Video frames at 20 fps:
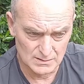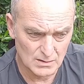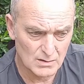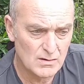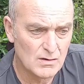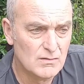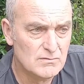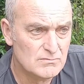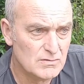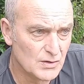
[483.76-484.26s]
a
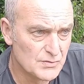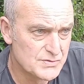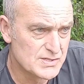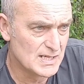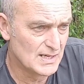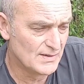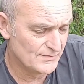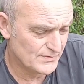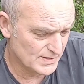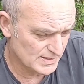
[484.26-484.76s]
lot of
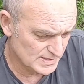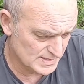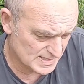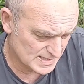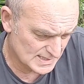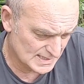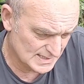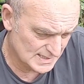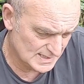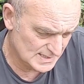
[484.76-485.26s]
rods have these
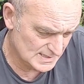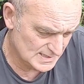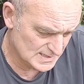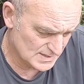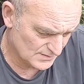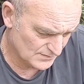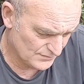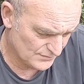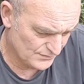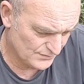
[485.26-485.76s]

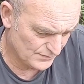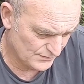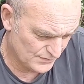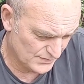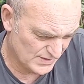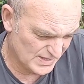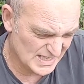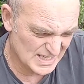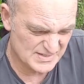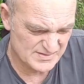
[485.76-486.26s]
days,
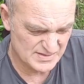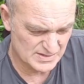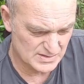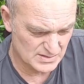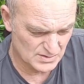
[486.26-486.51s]
for the extra